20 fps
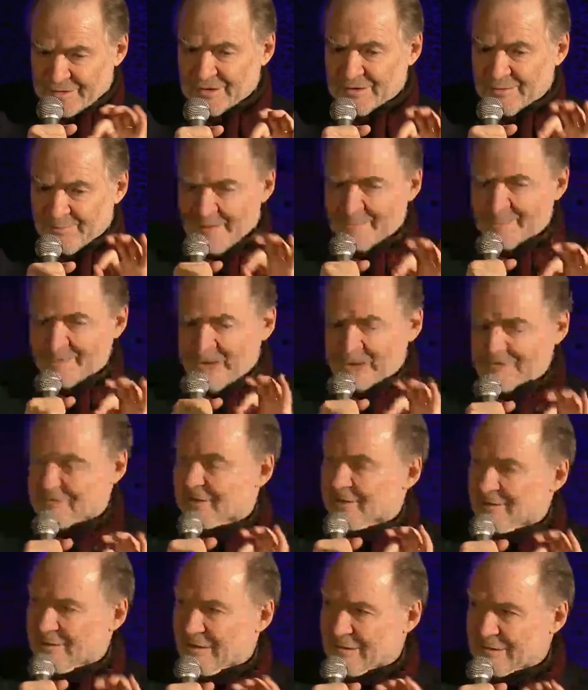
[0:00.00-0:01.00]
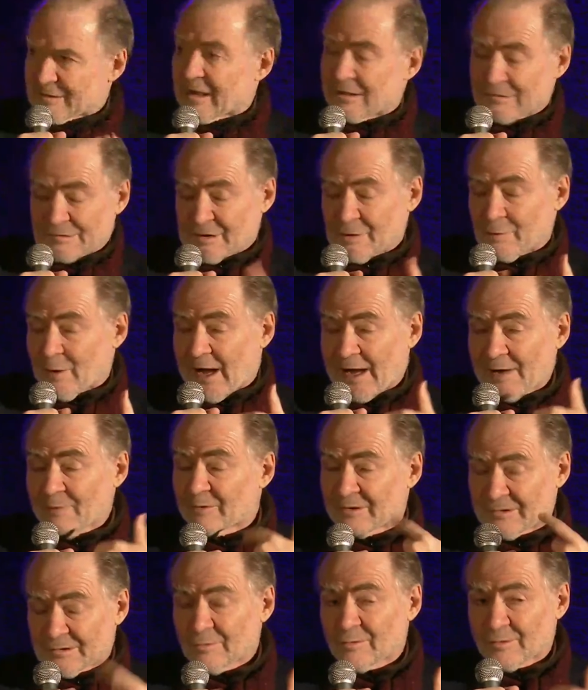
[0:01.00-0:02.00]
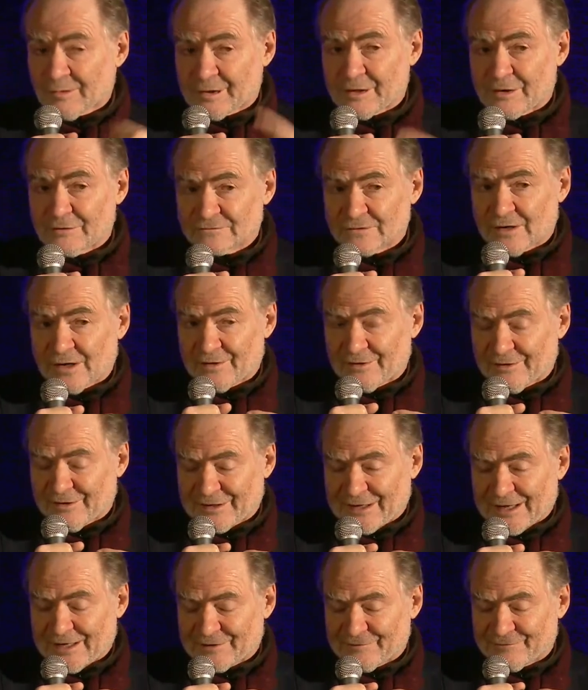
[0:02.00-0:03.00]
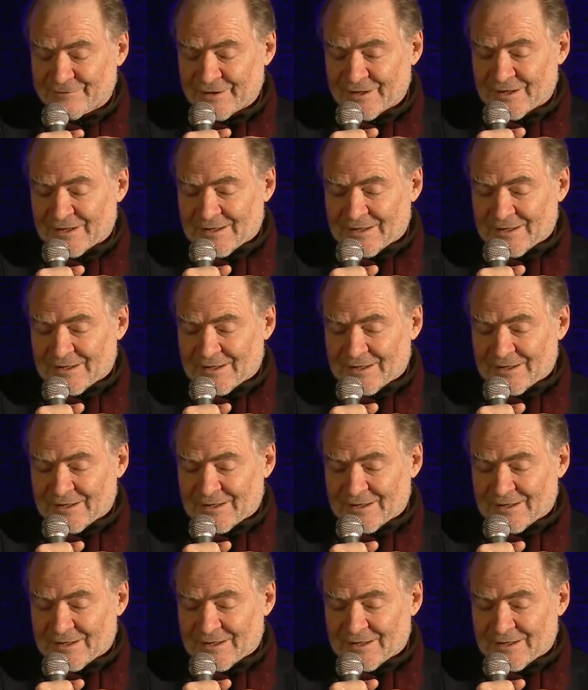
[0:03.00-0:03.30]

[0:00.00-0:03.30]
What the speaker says: going to be best in this case. So I was also rather kind of